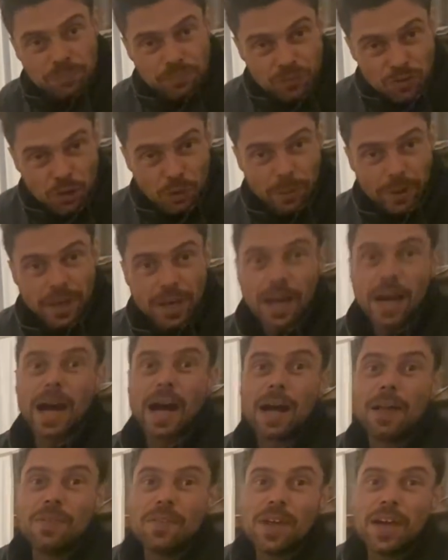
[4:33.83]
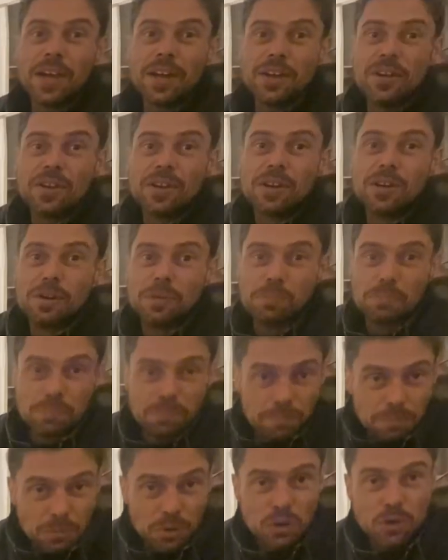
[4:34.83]
do it, and then
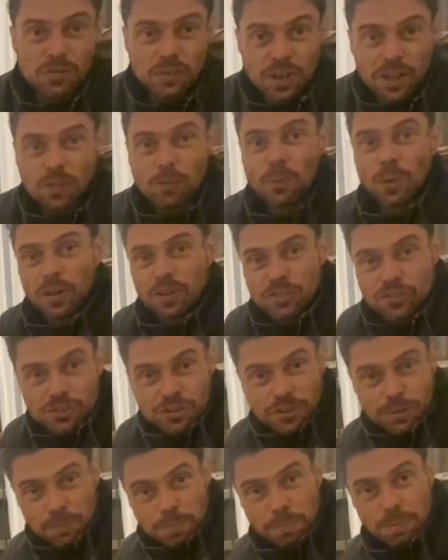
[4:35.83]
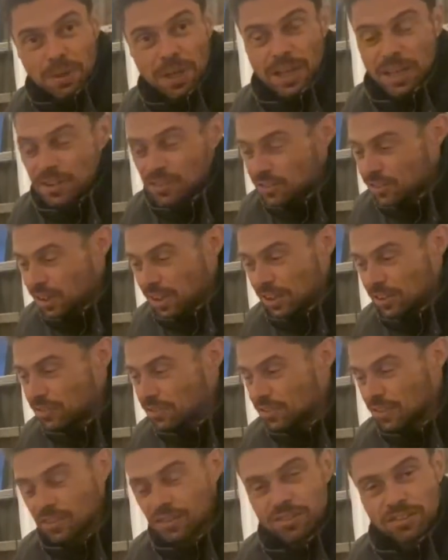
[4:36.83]
move another one to the place,
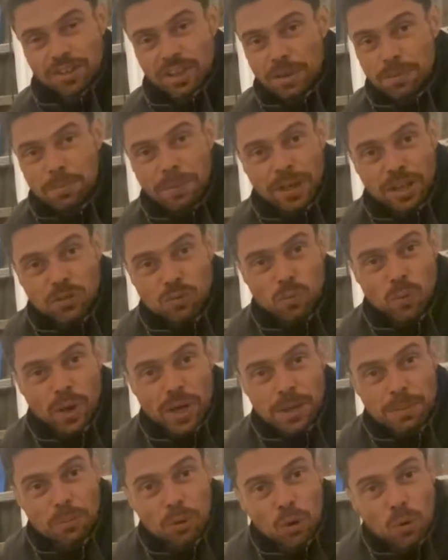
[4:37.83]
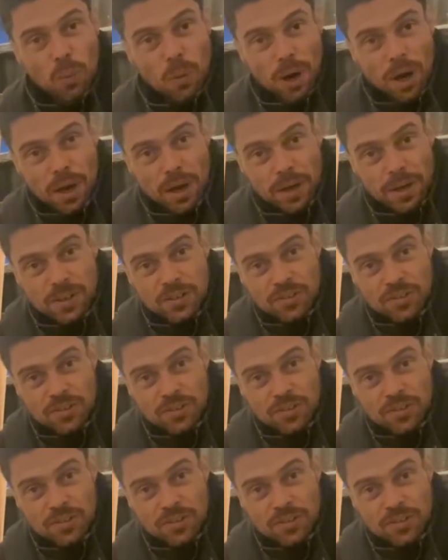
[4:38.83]
it makes way more work.